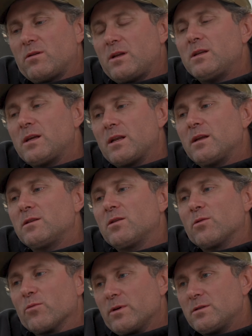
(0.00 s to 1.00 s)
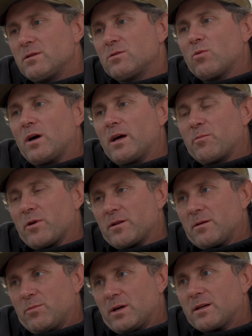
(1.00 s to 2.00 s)
don't need to get into the reasons why I
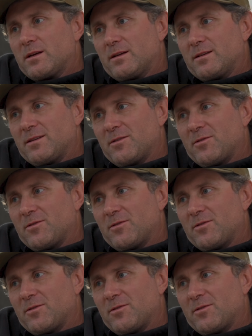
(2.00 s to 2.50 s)
brought the bucket.